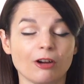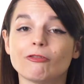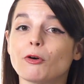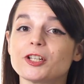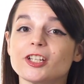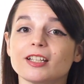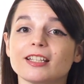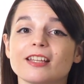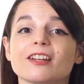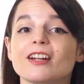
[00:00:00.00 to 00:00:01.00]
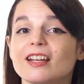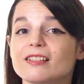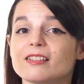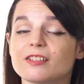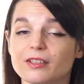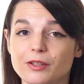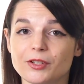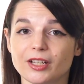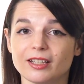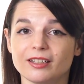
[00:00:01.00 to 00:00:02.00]
Fortunately, there is a
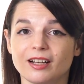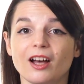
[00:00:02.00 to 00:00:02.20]
solution: